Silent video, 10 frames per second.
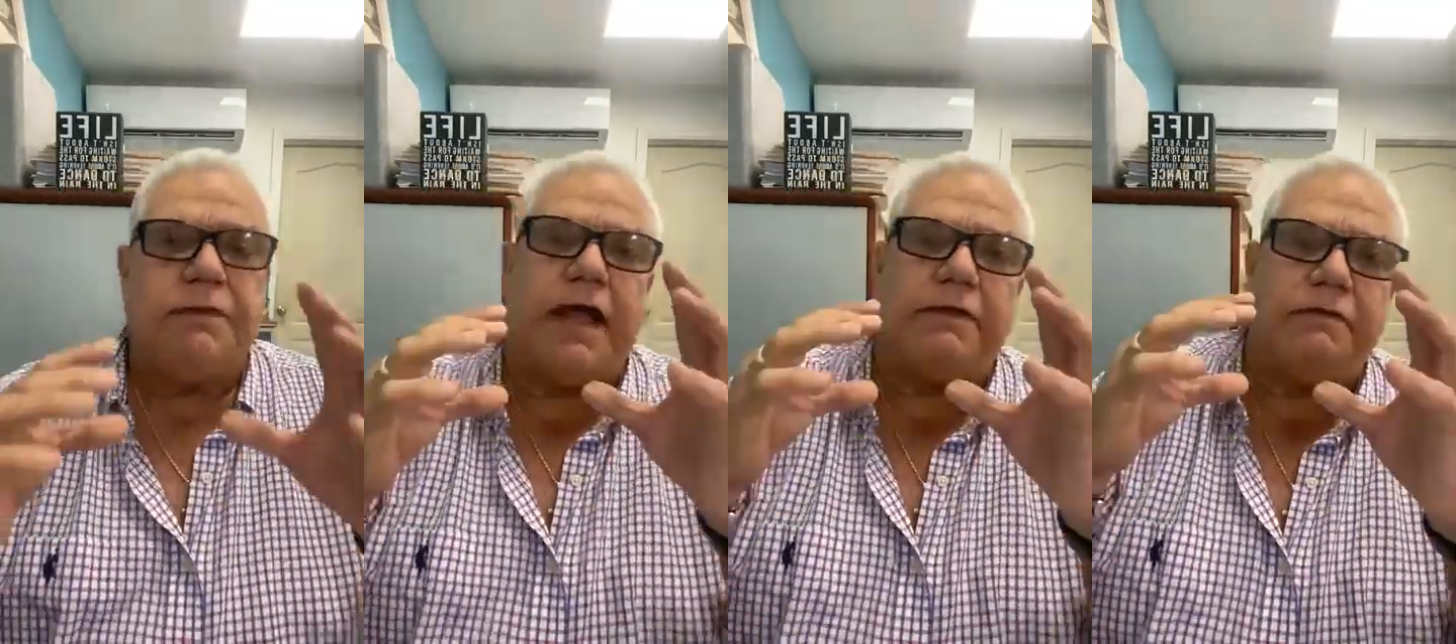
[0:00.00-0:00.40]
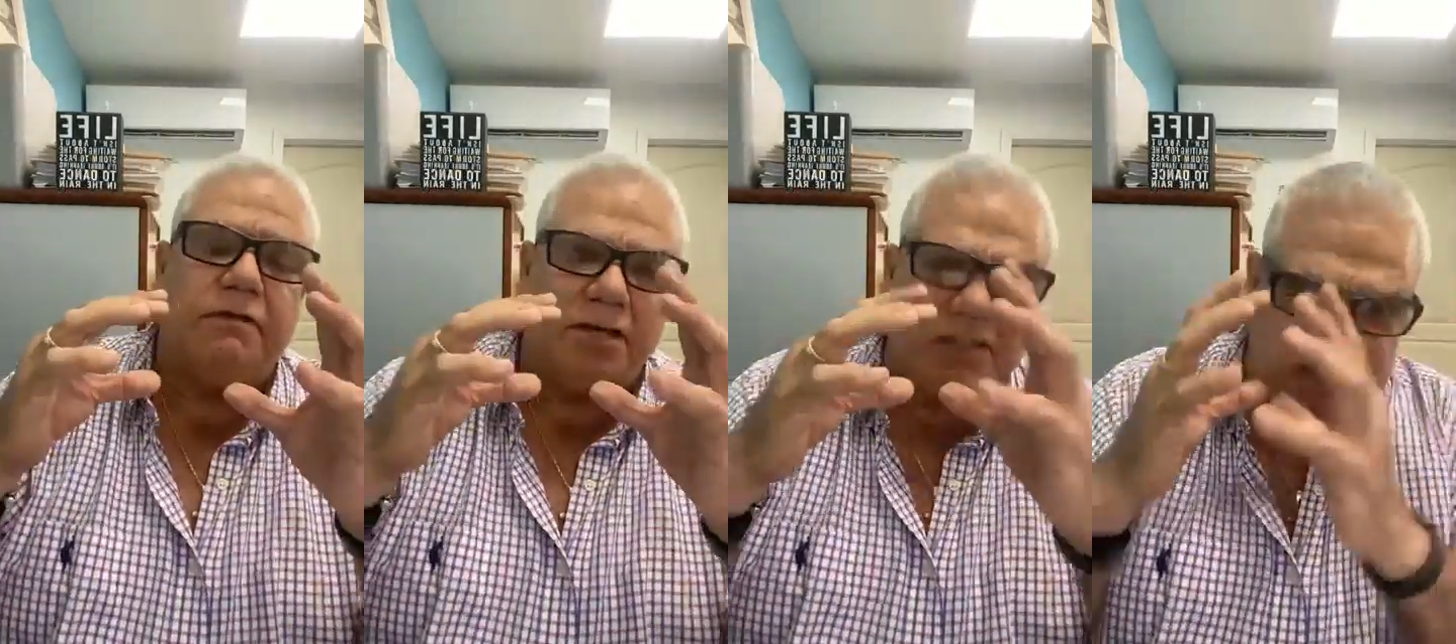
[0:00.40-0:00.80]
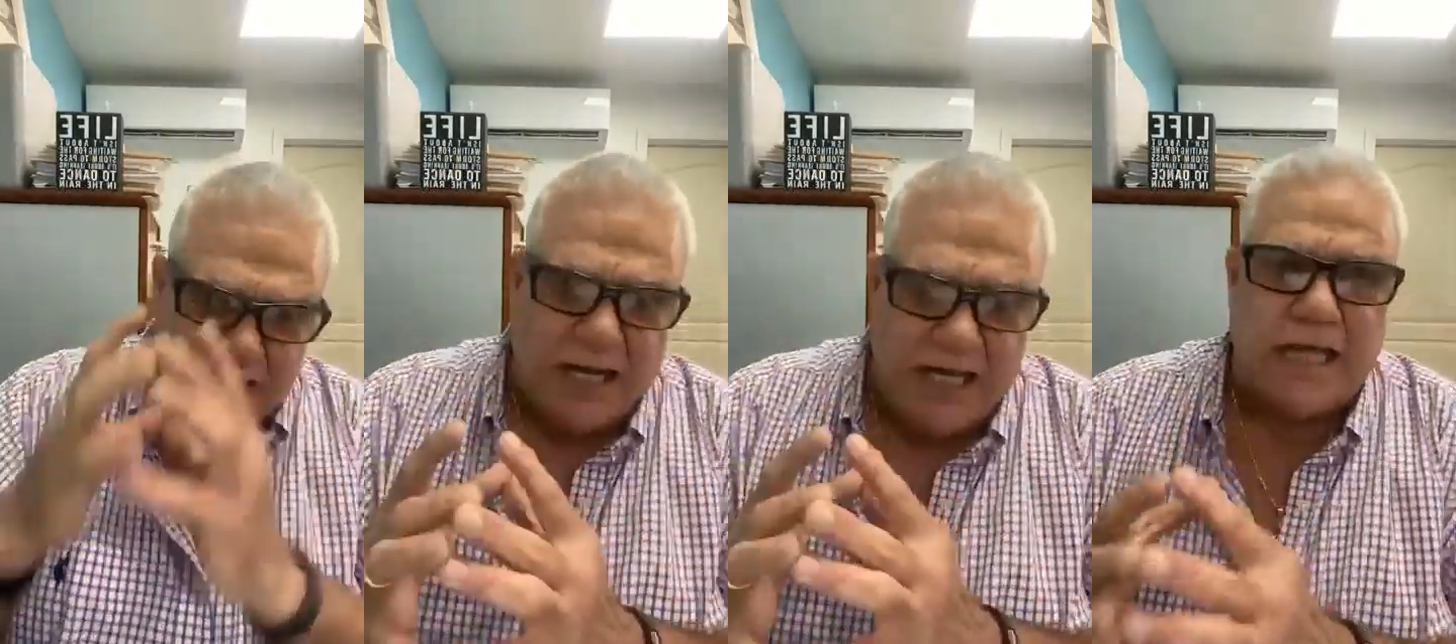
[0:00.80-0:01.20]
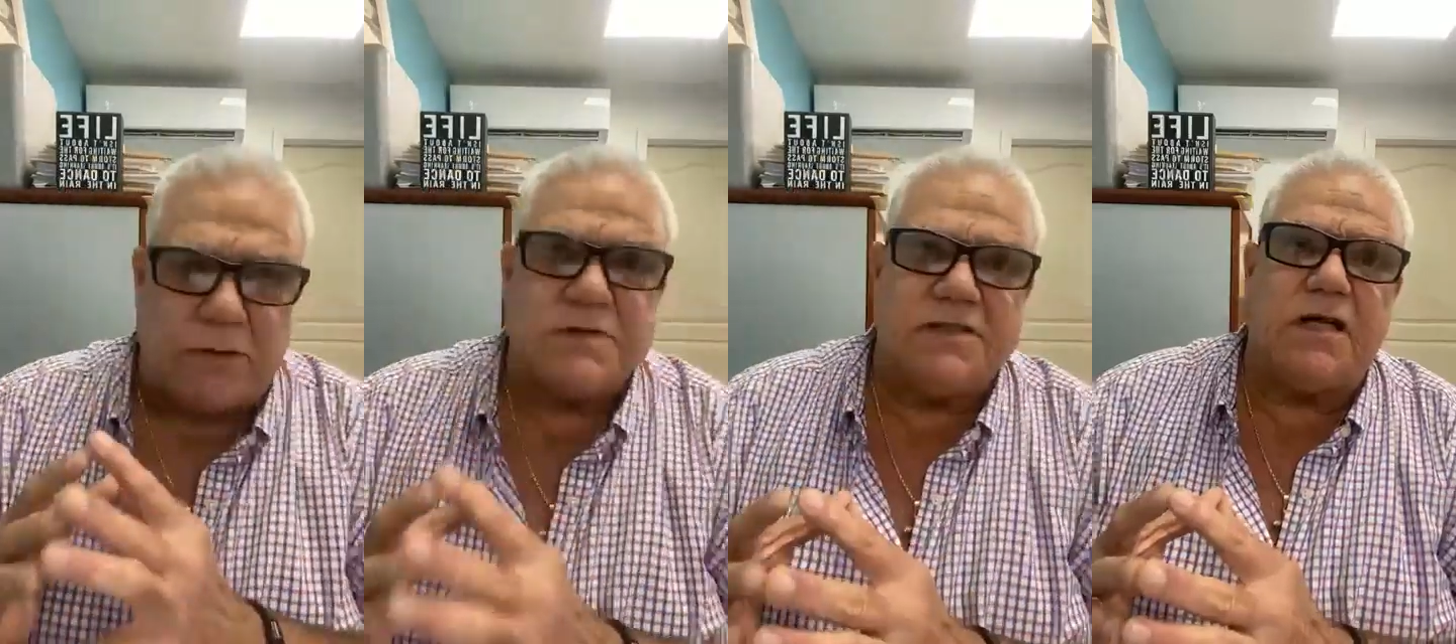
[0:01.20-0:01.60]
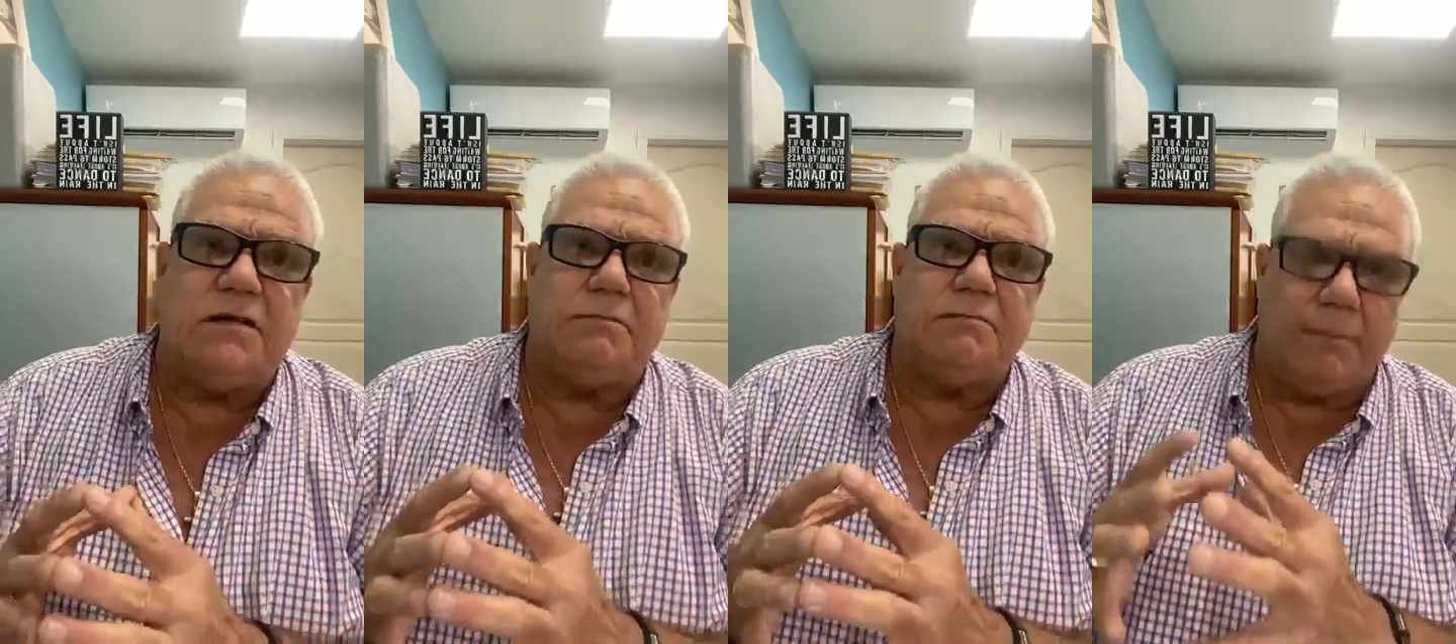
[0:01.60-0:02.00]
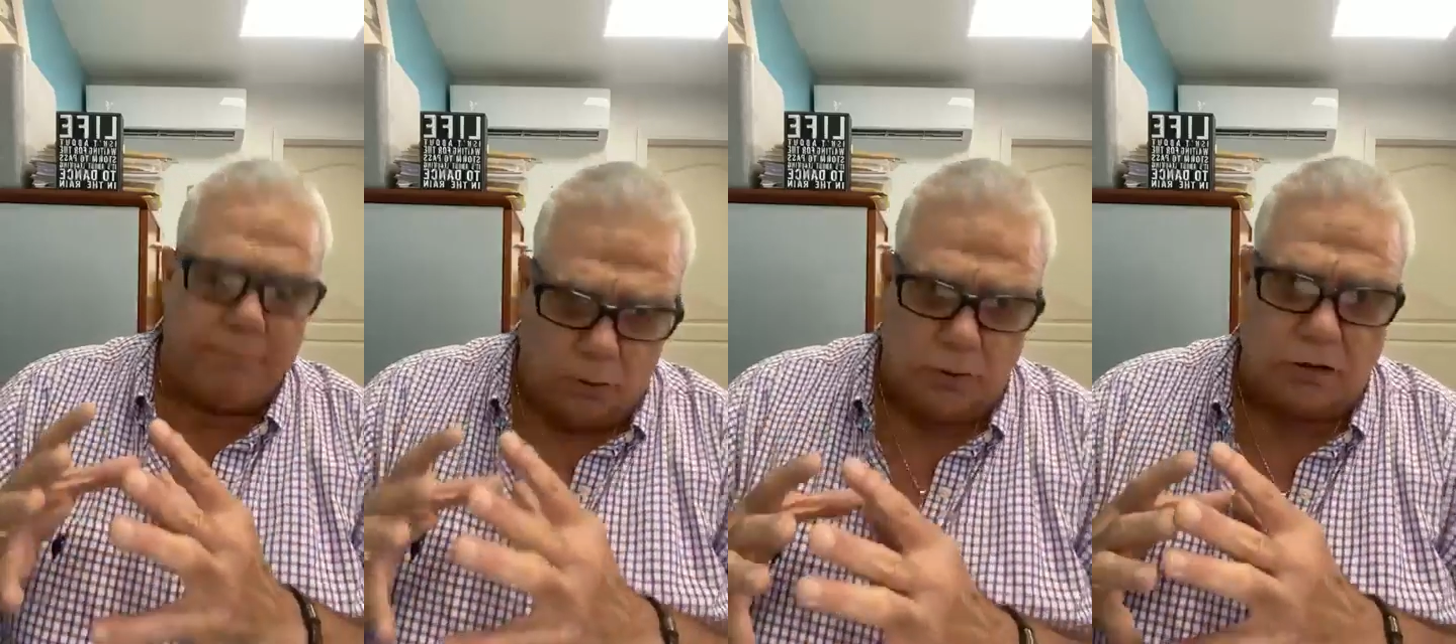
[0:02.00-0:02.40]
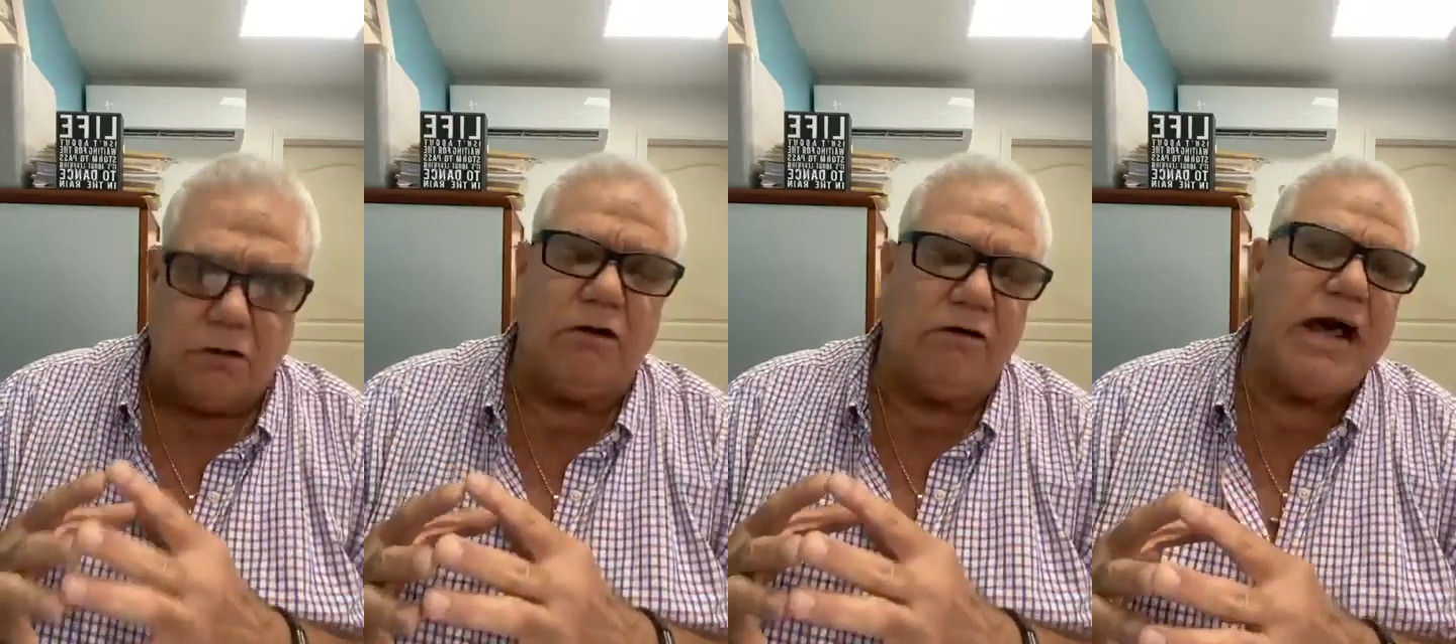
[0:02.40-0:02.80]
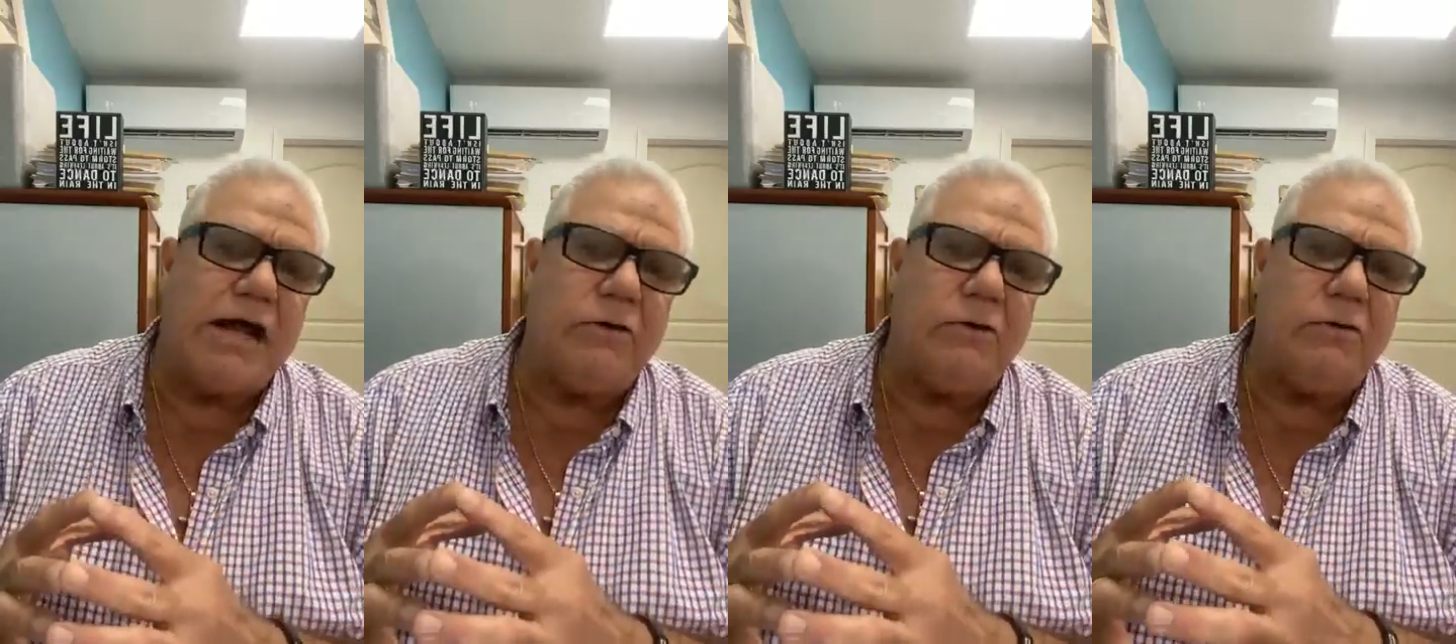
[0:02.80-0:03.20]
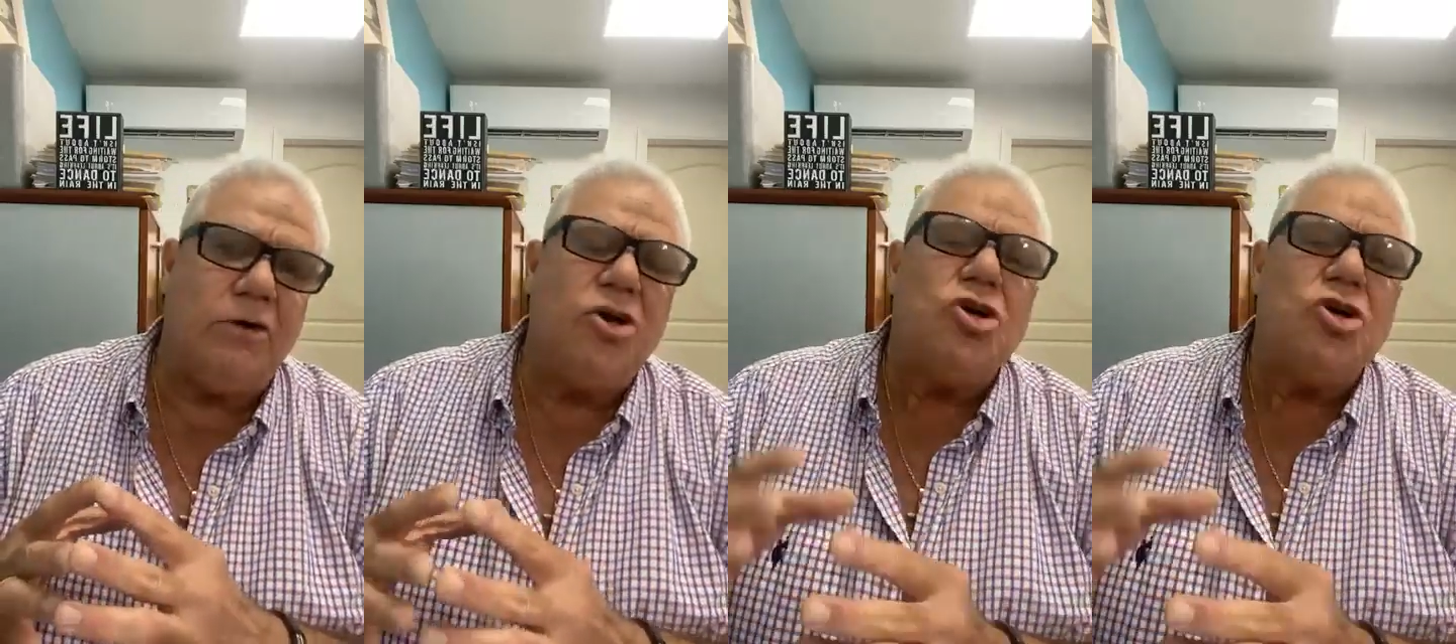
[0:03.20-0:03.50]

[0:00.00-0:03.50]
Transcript: that the study that was done by Boulder, Colorado,